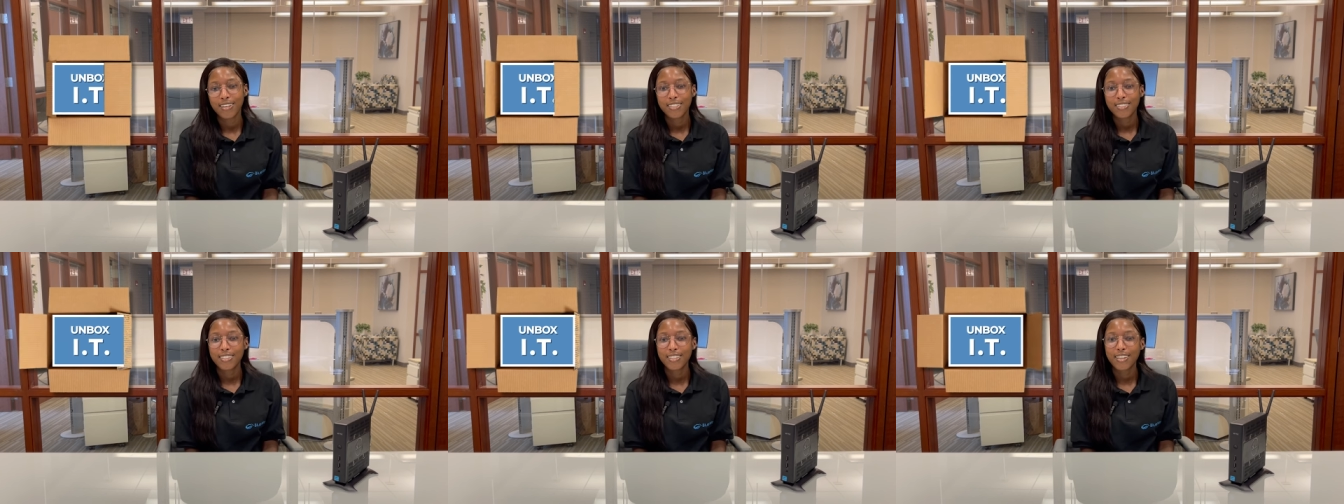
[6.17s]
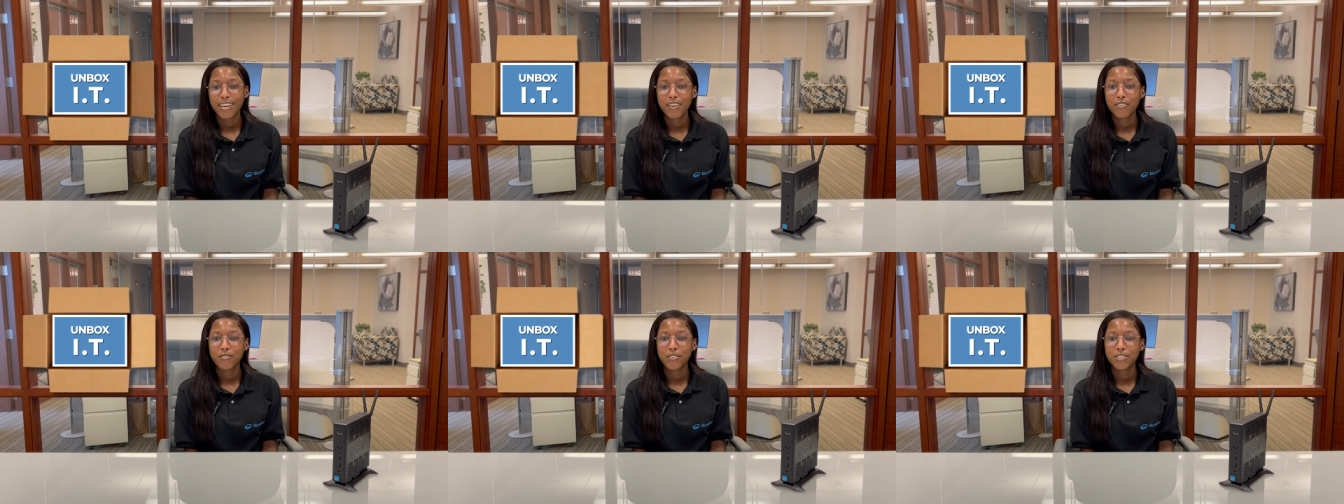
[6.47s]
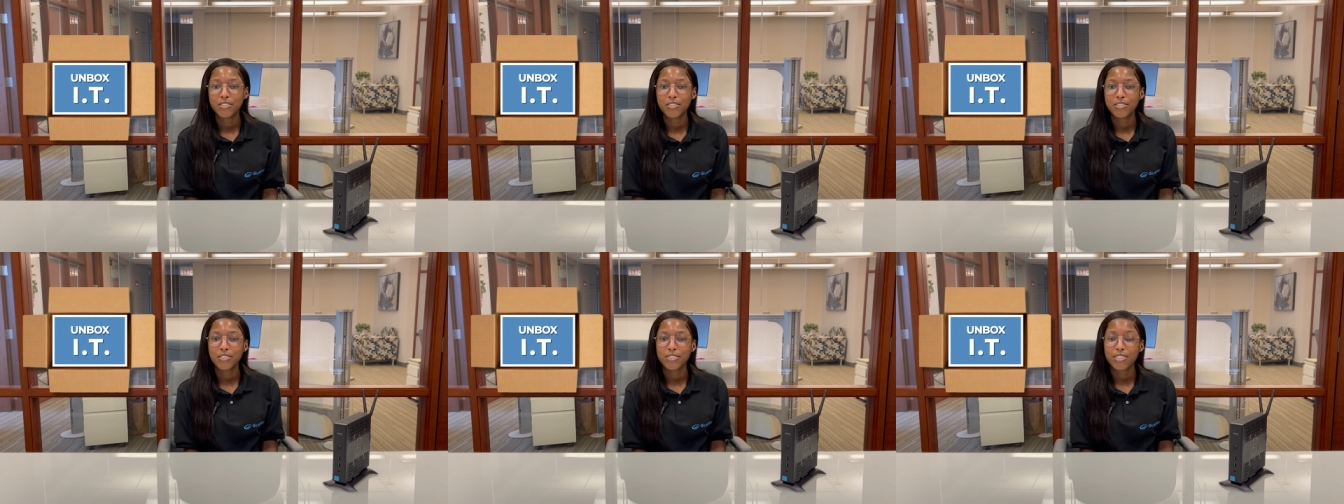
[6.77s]
Today
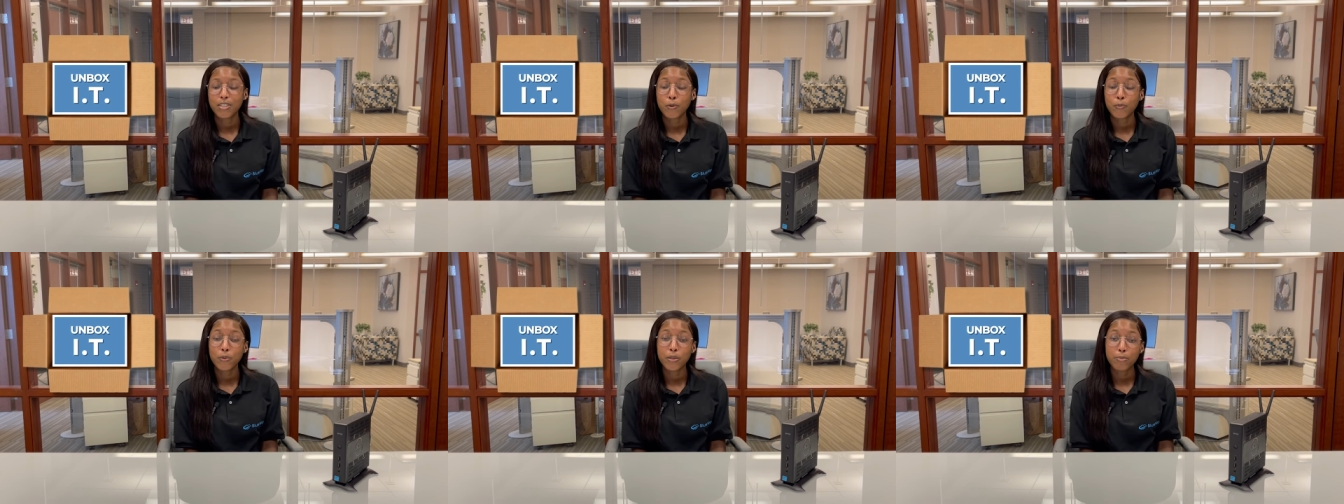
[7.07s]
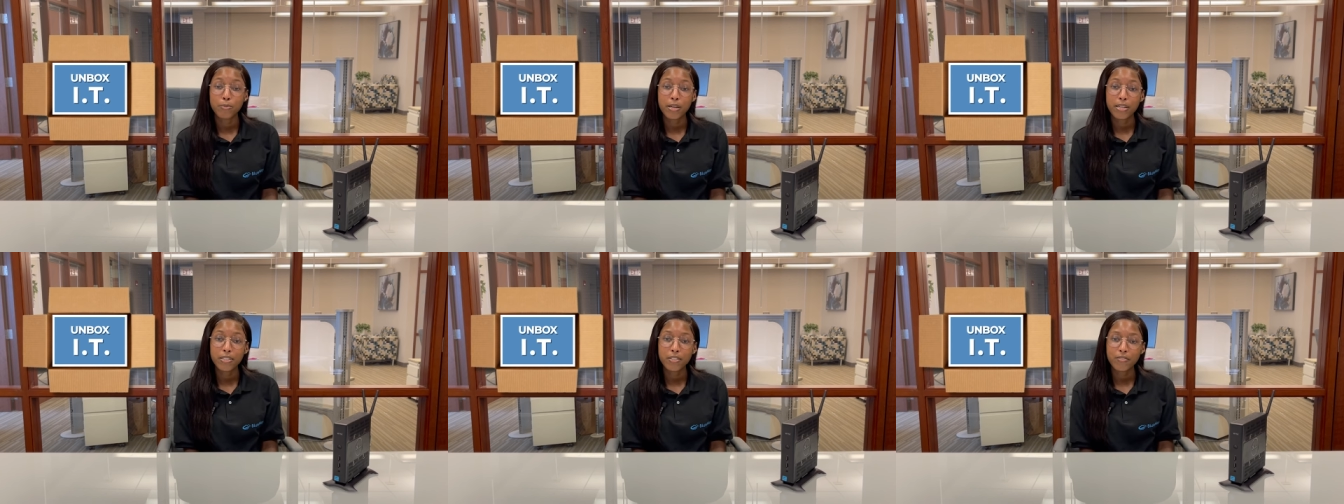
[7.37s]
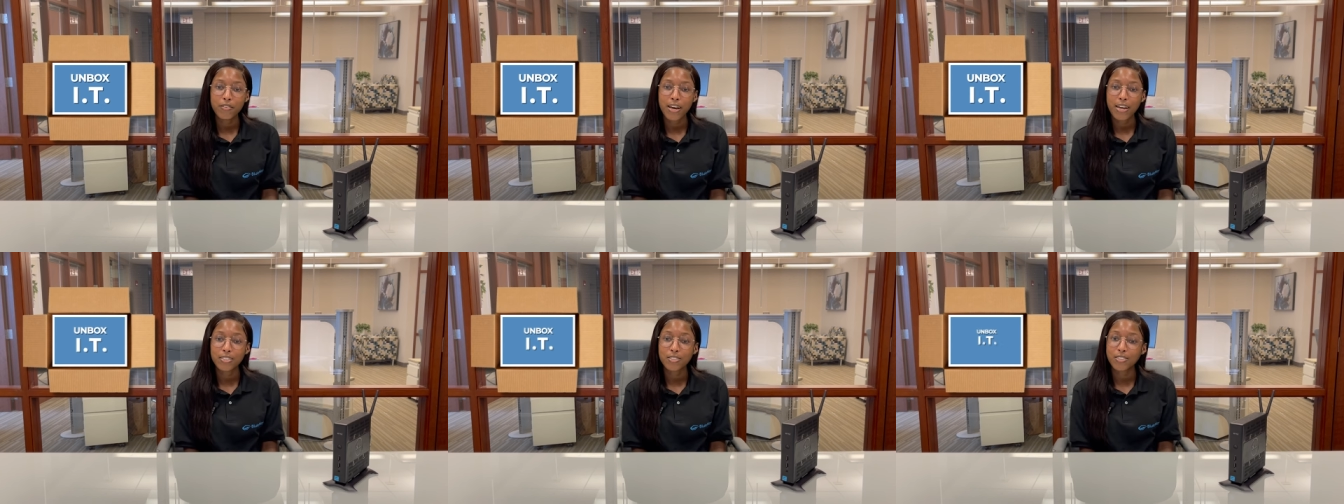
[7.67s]
features a
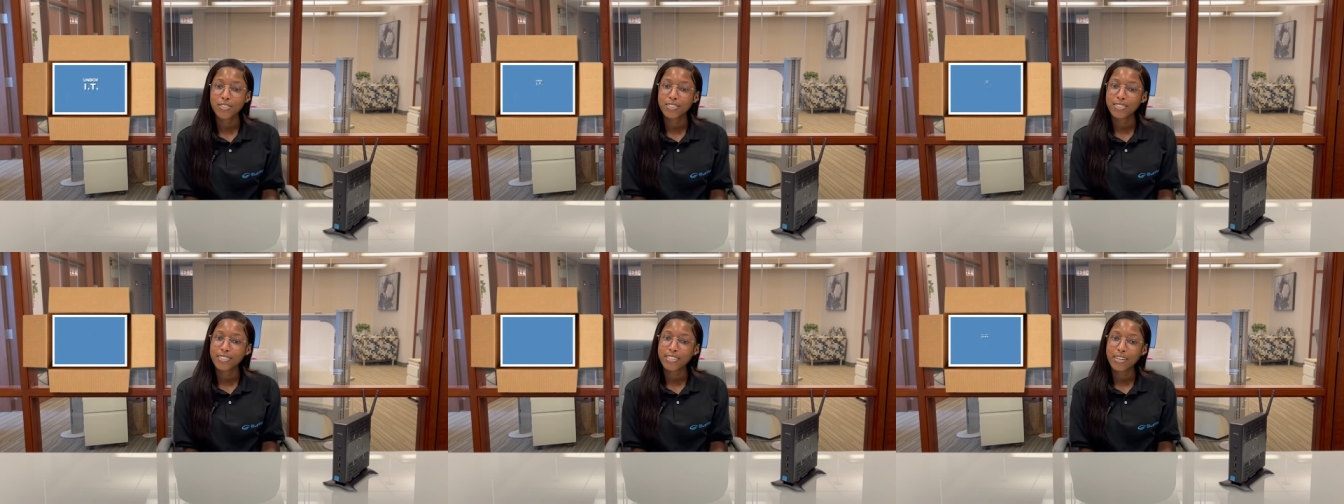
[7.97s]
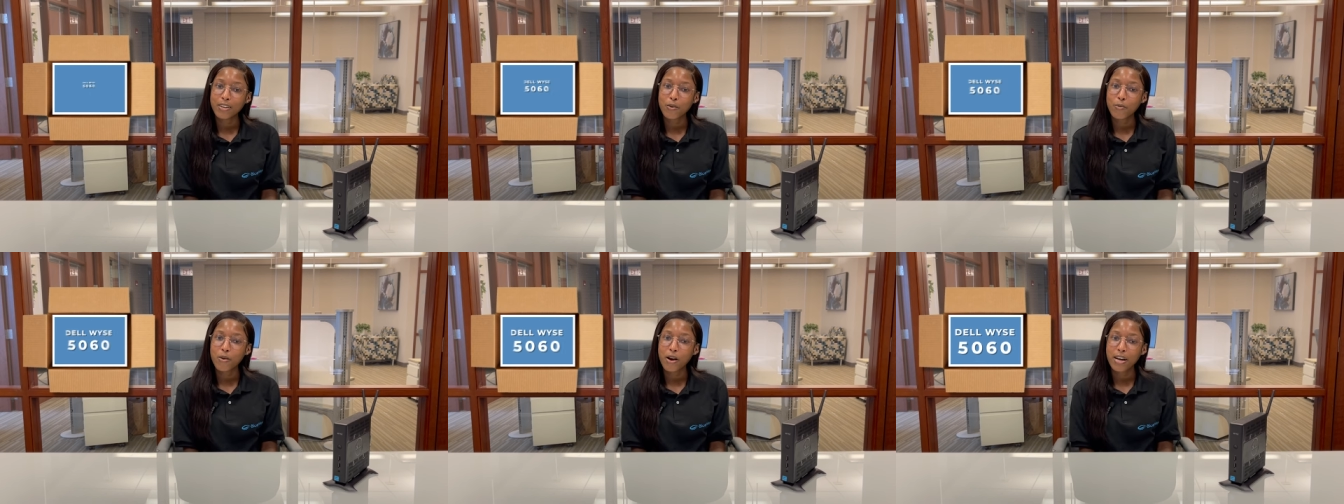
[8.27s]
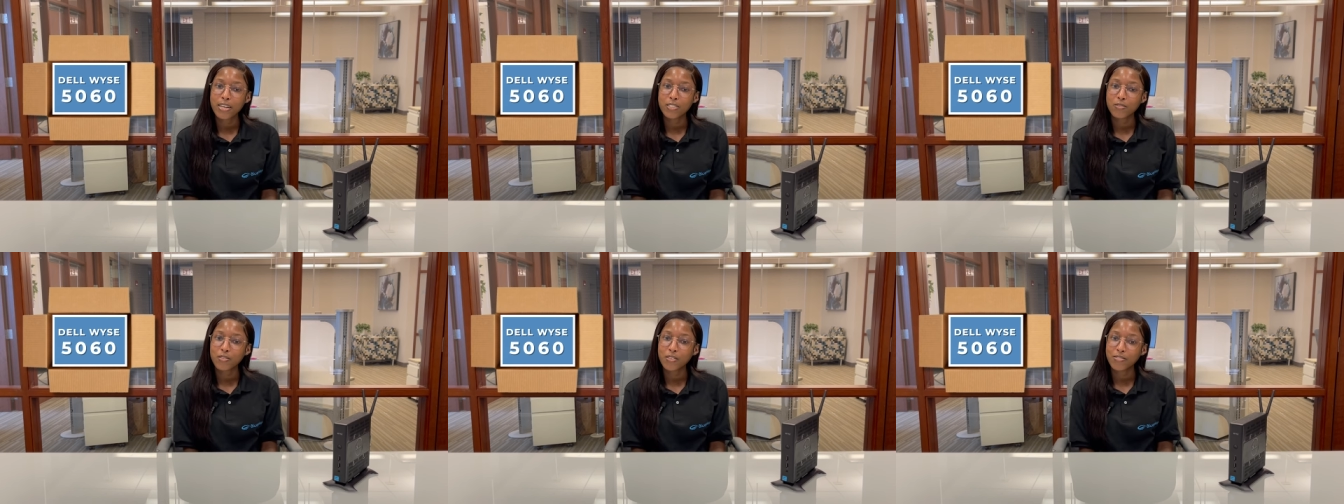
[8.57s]
remanufactured Dell
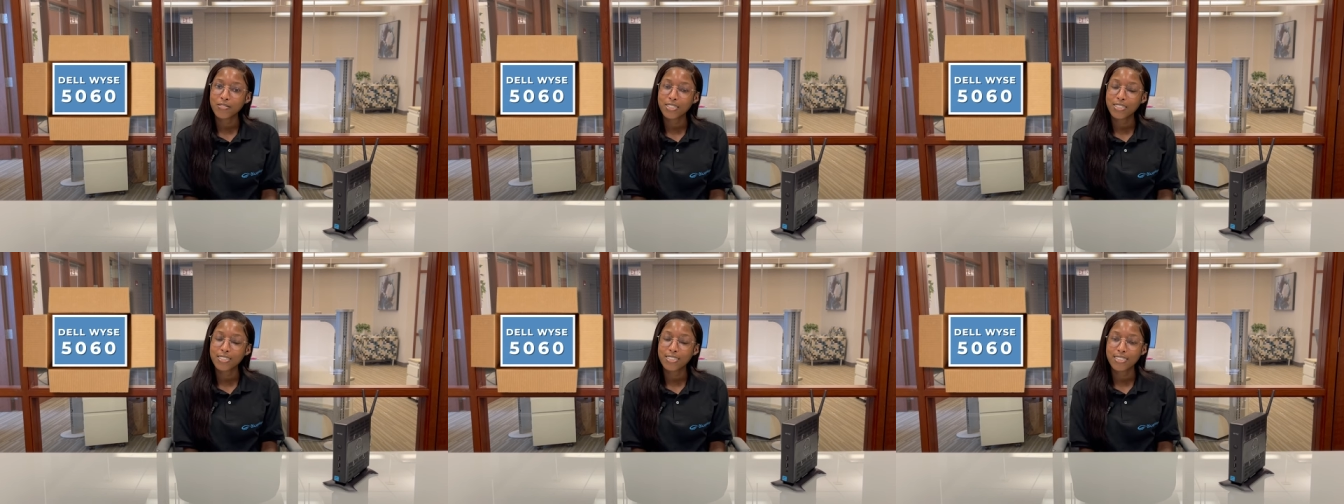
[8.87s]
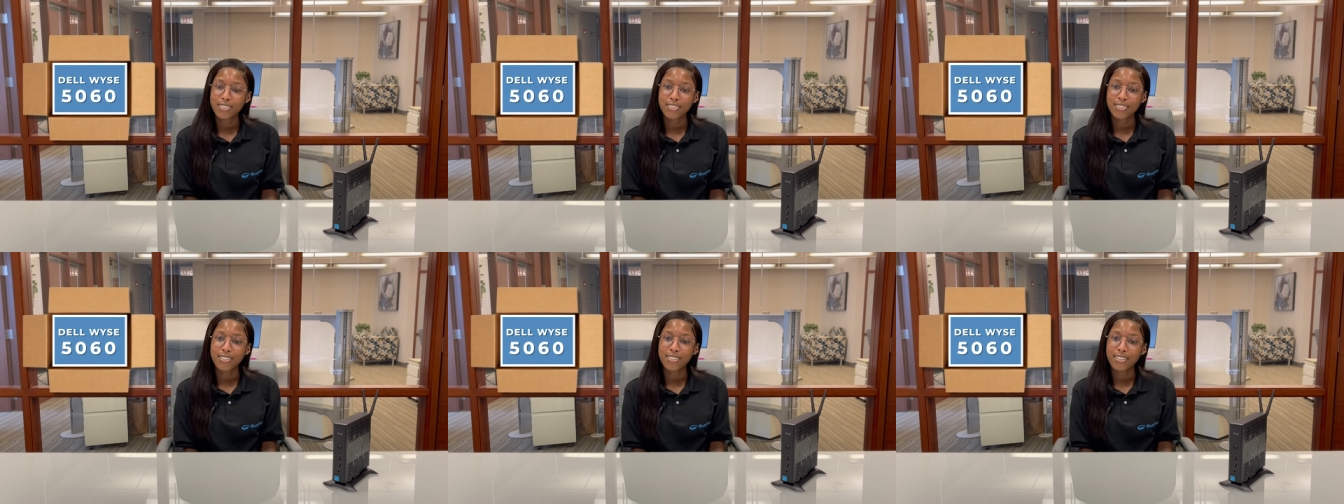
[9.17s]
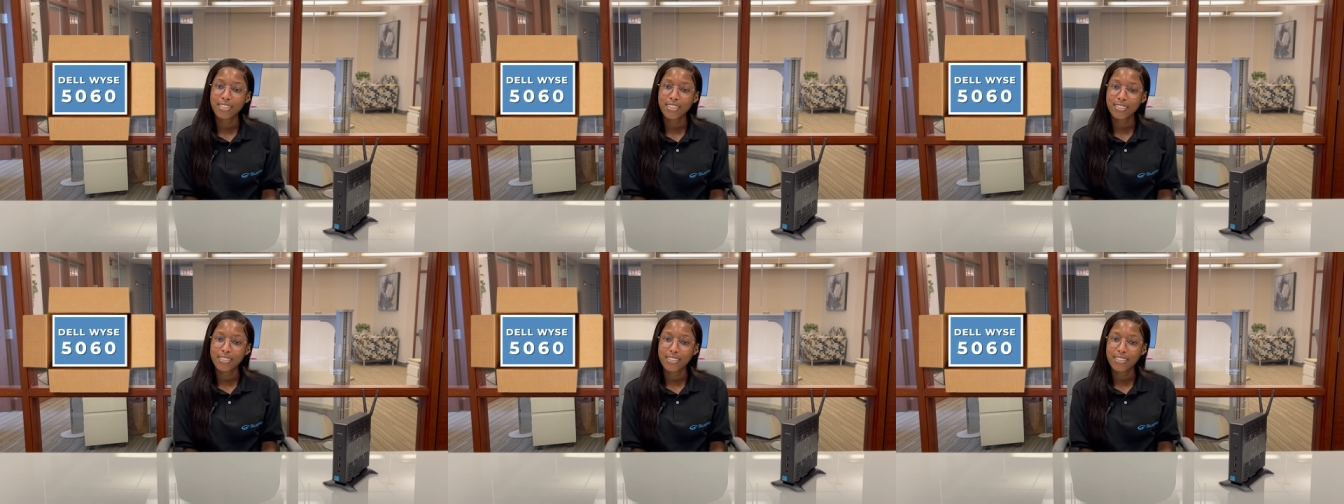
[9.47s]
Wyse 5060
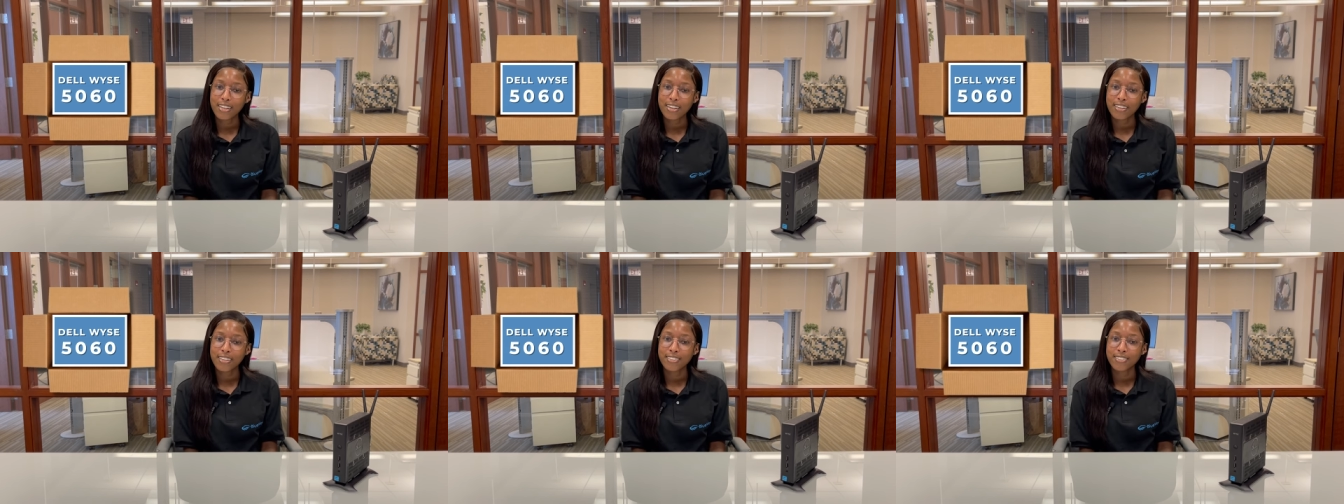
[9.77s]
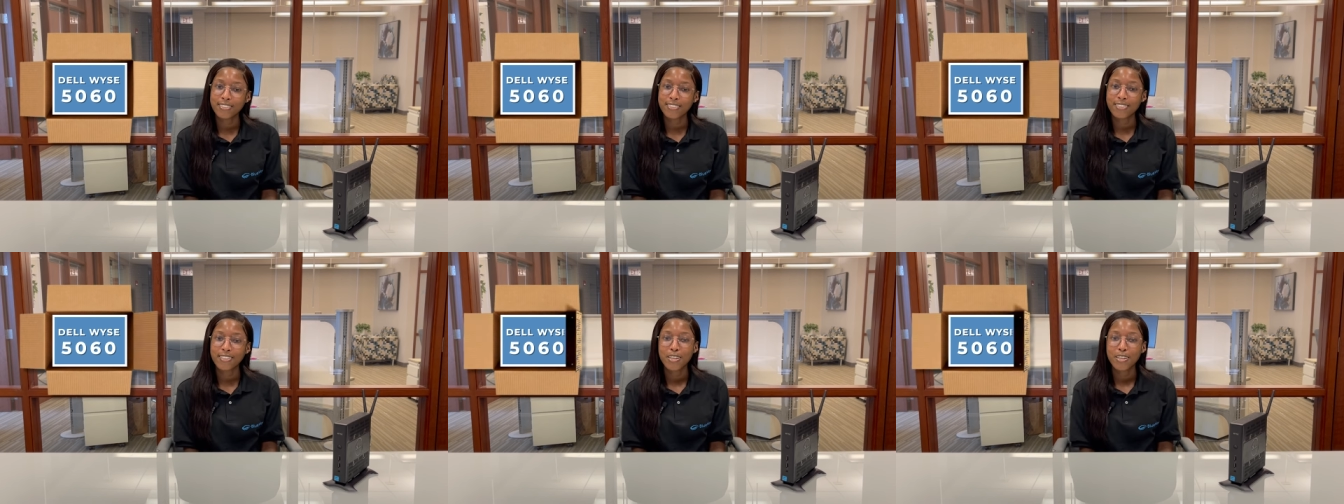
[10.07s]
Thin Client.